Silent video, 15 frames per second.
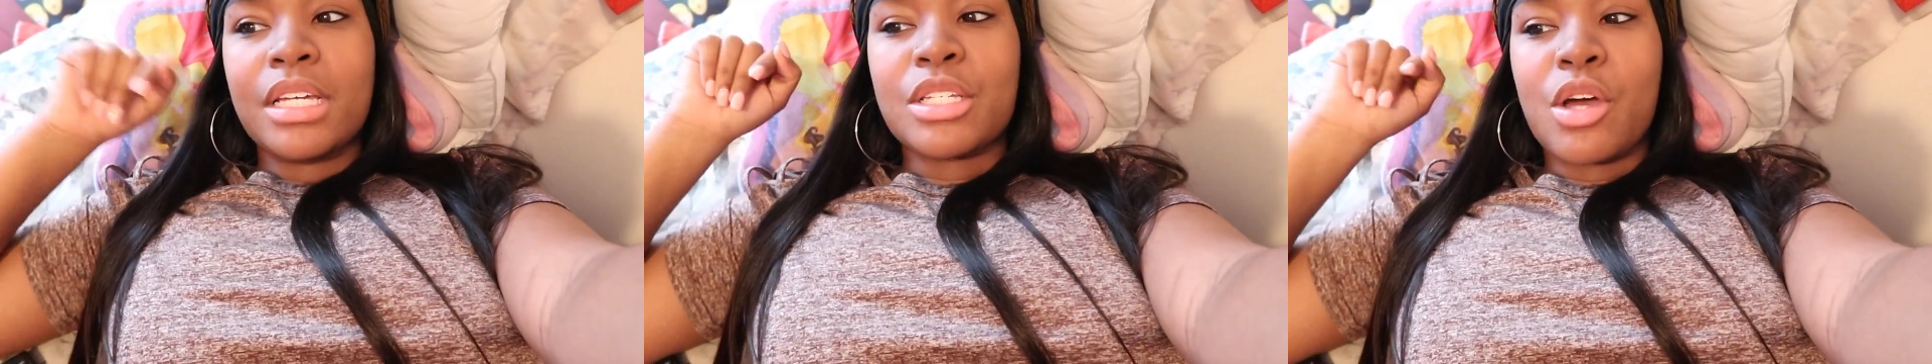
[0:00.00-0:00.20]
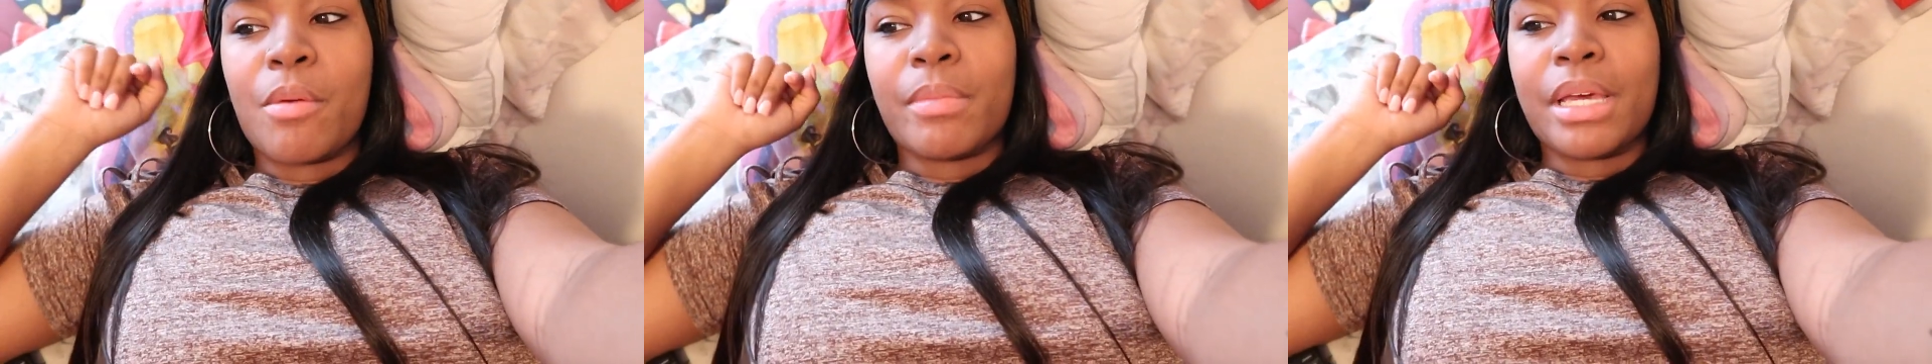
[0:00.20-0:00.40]

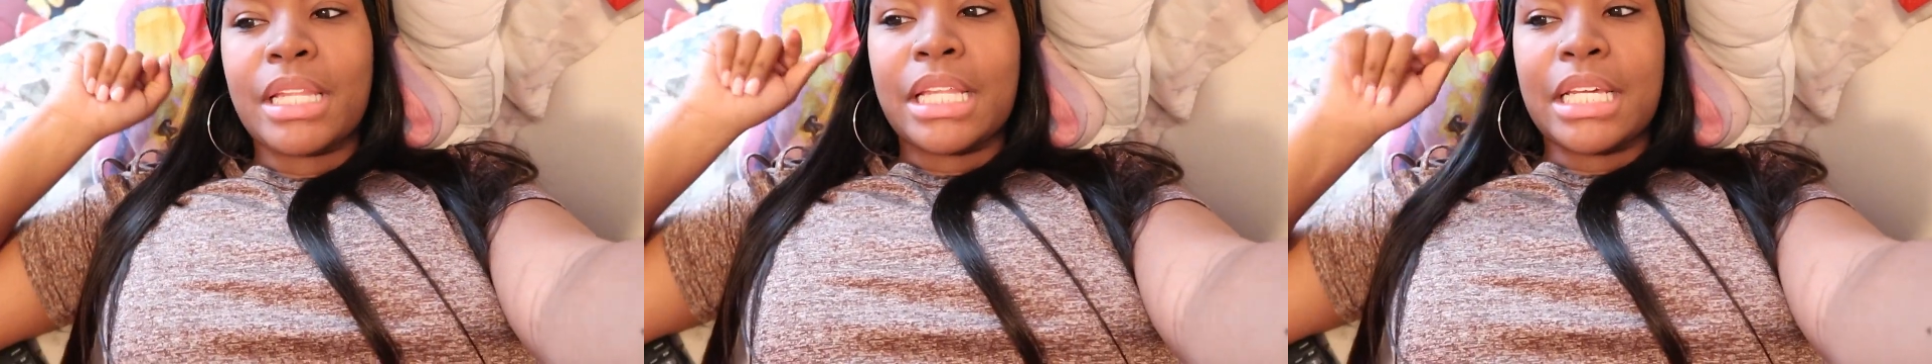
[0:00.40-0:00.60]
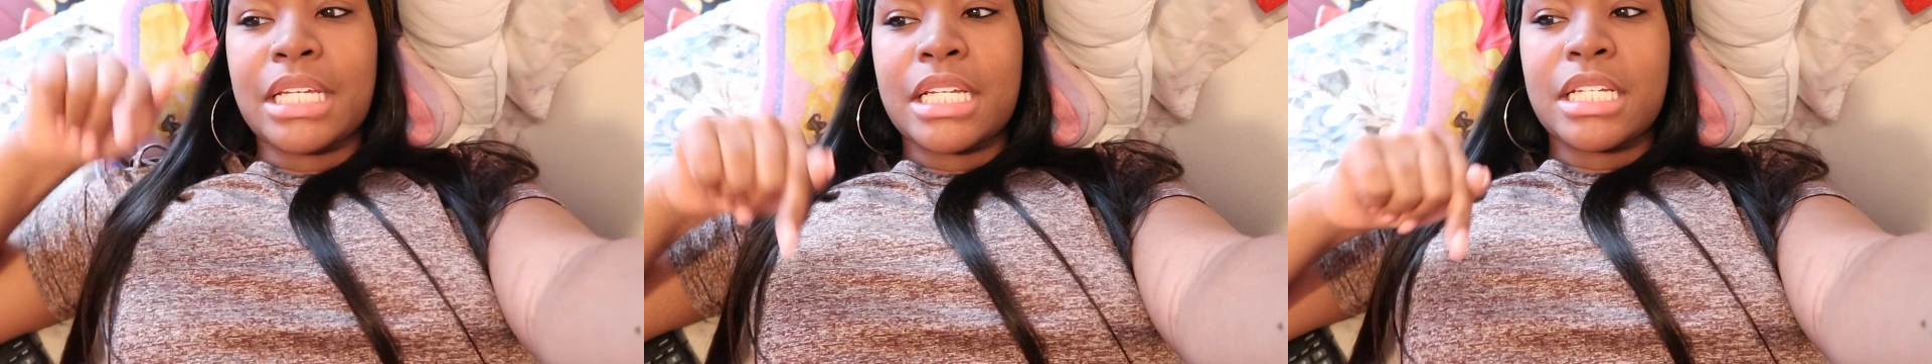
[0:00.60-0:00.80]
it's gonna be
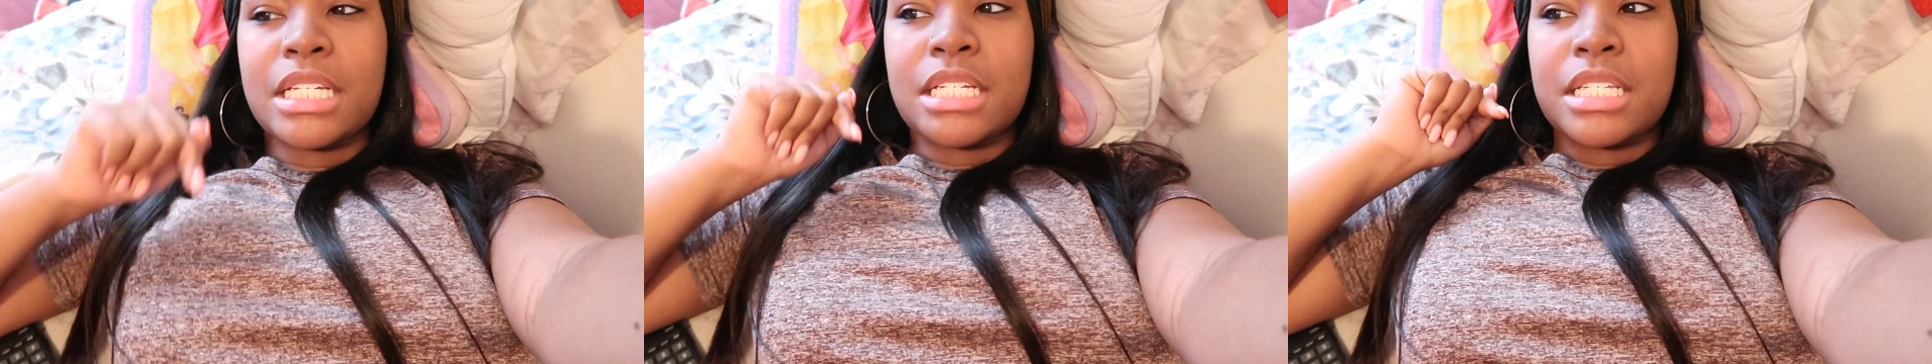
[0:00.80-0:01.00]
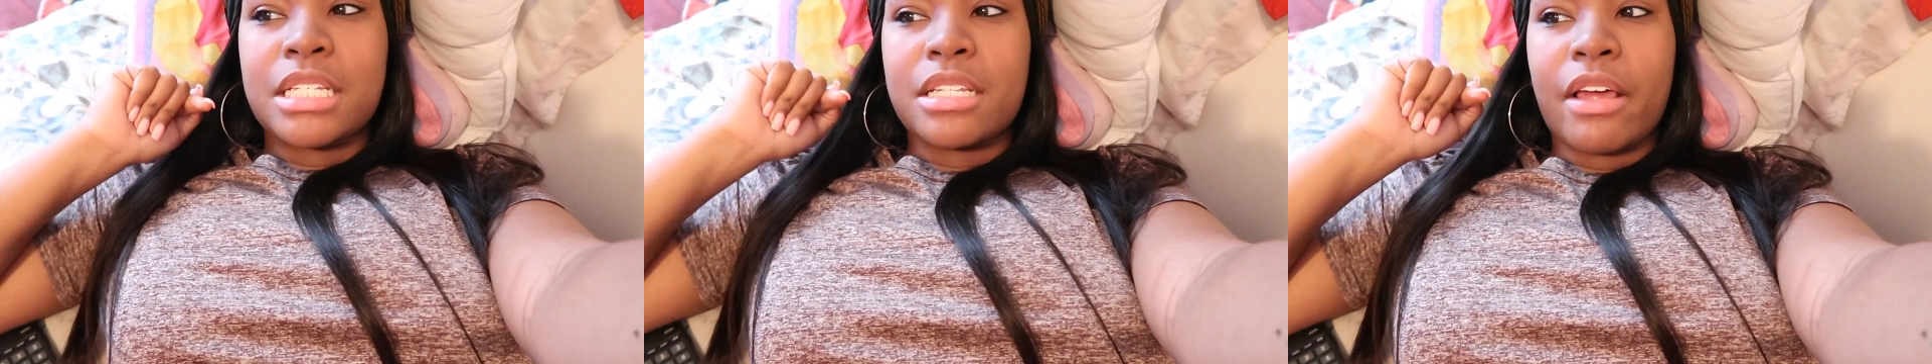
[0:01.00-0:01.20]
at the end of
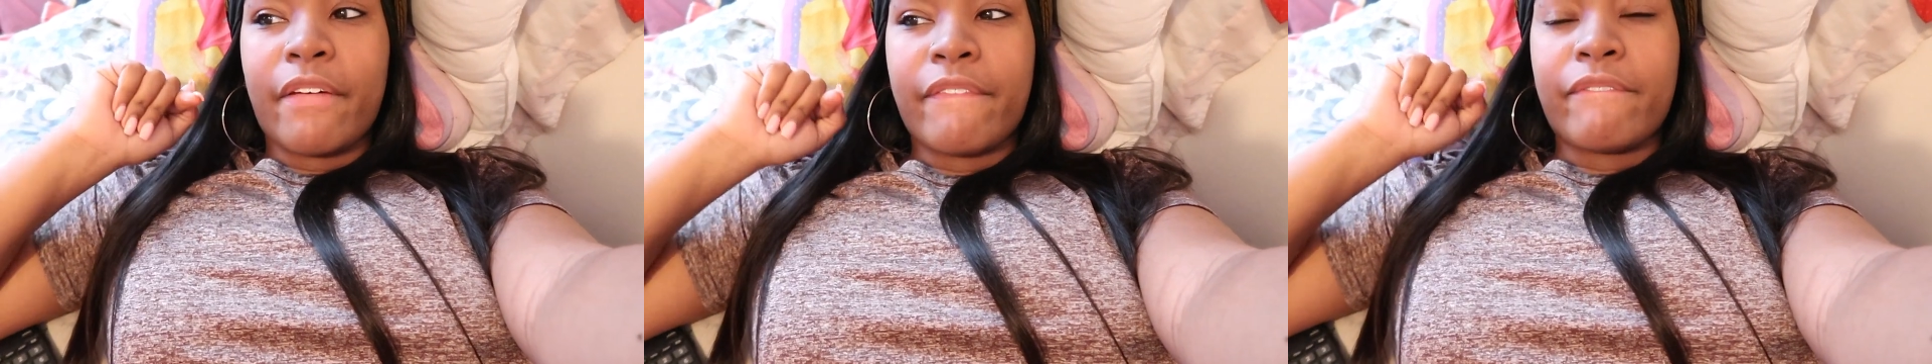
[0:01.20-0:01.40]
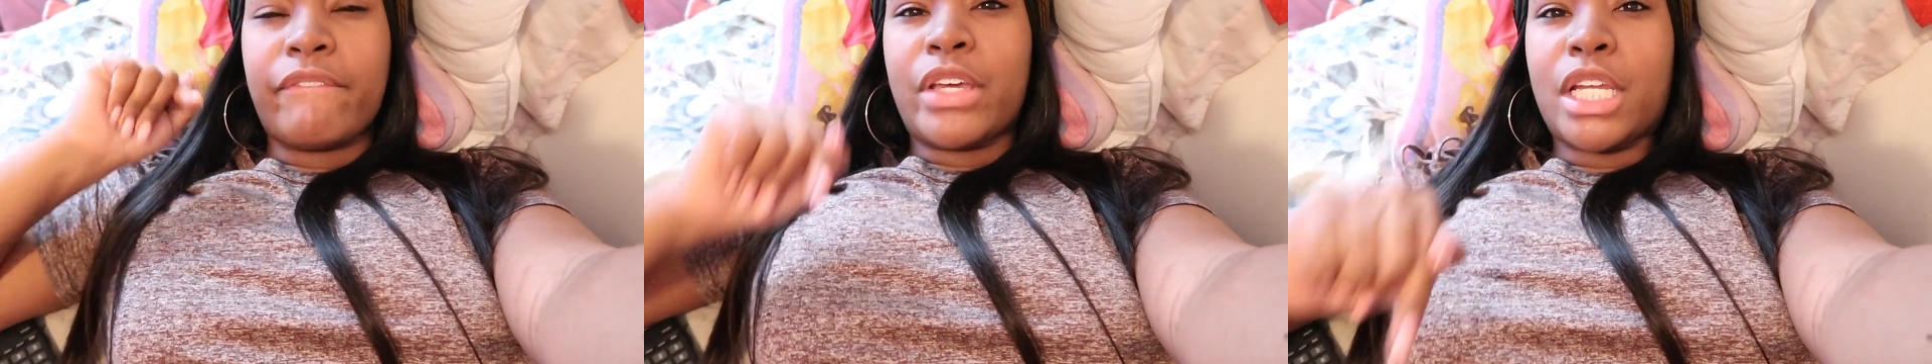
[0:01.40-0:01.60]
this
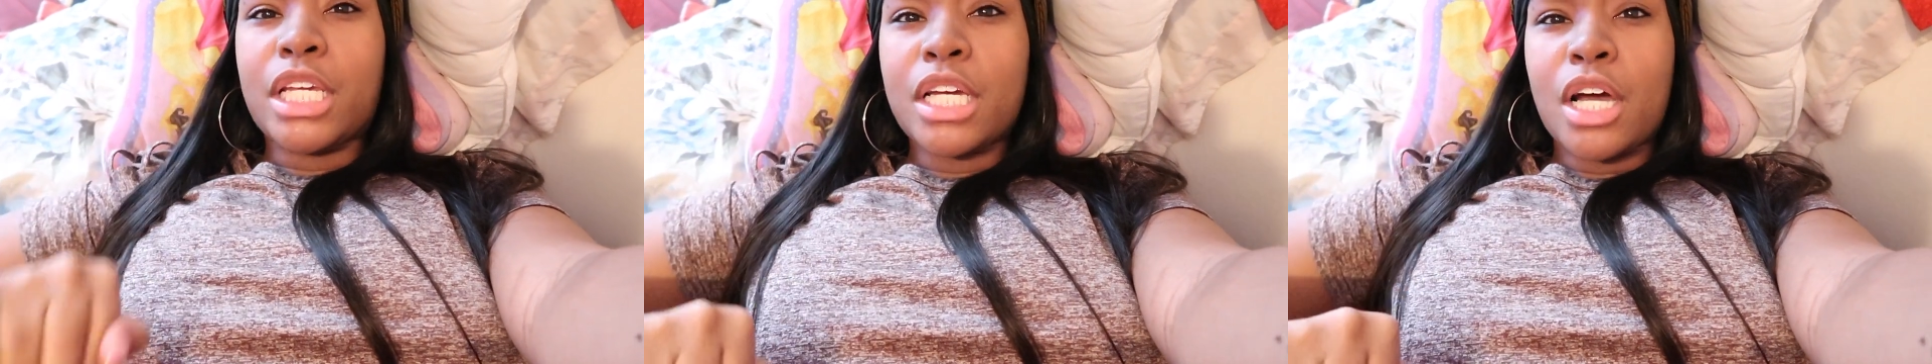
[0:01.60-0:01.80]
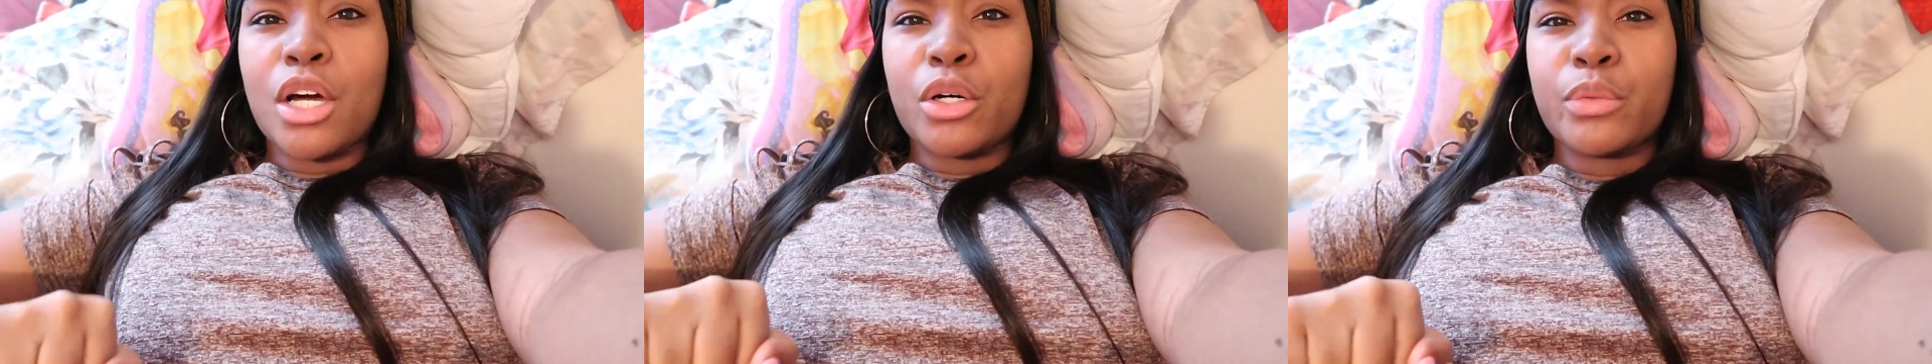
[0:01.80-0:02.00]

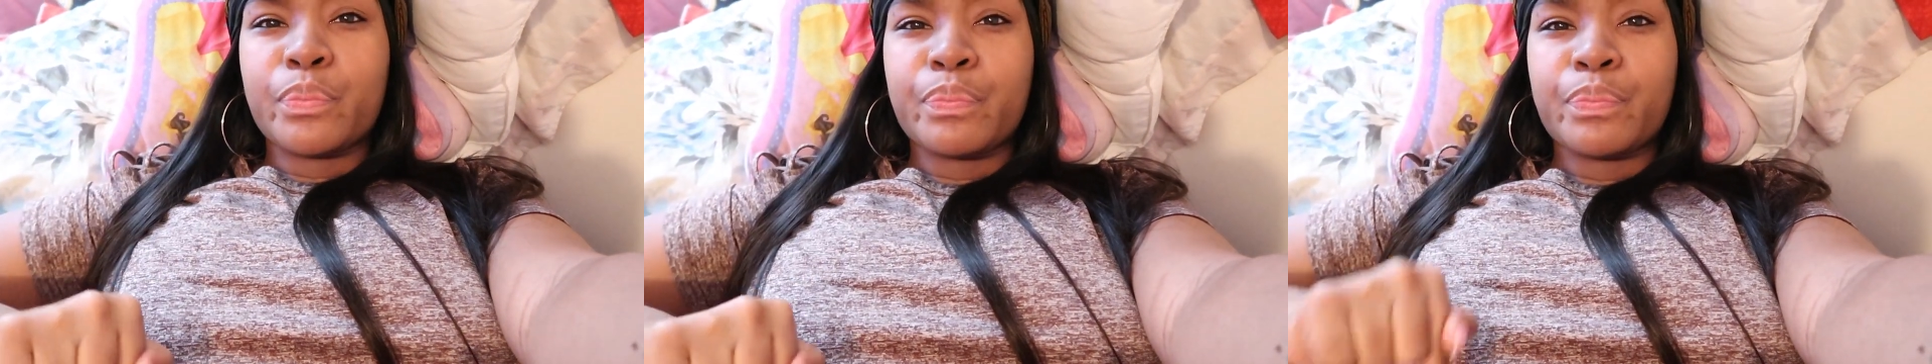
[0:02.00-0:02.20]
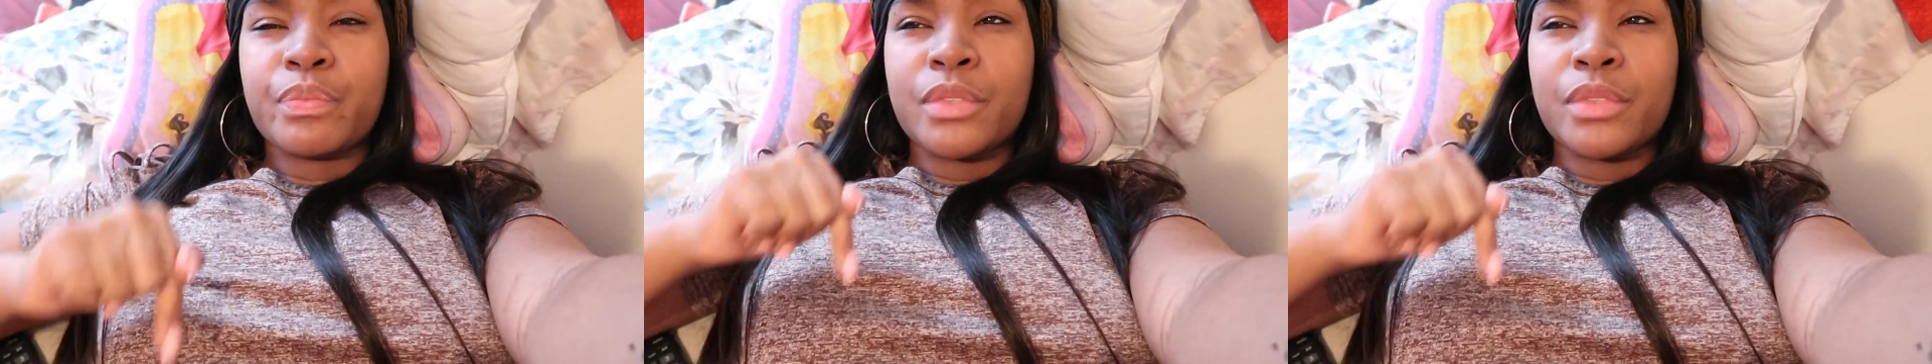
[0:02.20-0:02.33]
video